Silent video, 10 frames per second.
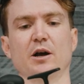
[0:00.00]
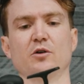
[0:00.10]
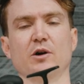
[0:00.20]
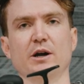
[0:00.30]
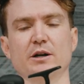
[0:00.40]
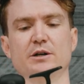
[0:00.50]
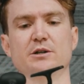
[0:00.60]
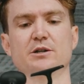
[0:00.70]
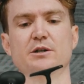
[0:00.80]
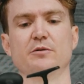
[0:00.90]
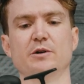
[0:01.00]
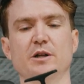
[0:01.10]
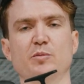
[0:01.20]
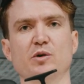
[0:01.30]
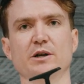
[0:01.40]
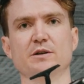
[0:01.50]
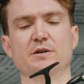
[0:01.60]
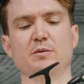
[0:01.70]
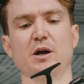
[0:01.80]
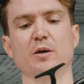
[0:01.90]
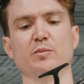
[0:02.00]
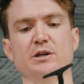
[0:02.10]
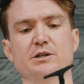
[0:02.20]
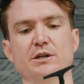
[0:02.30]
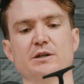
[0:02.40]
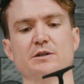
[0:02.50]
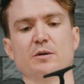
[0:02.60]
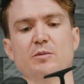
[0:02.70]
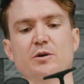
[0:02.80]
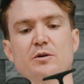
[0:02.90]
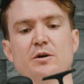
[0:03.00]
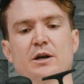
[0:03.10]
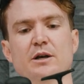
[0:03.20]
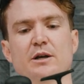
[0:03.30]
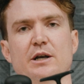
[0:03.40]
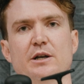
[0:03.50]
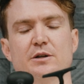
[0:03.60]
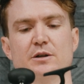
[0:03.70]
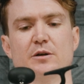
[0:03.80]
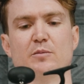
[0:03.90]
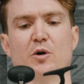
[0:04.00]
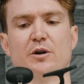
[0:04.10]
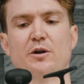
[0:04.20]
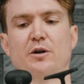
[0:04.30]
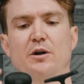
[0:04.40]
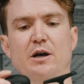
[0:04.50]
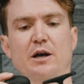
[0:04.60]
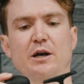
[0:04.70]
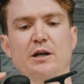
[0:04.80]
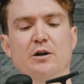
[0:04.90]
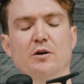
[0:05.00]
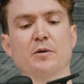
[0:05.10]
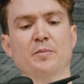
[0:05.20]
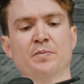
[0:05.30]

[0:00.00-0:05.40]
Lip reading: great addition and really brings BGSW into the modern era.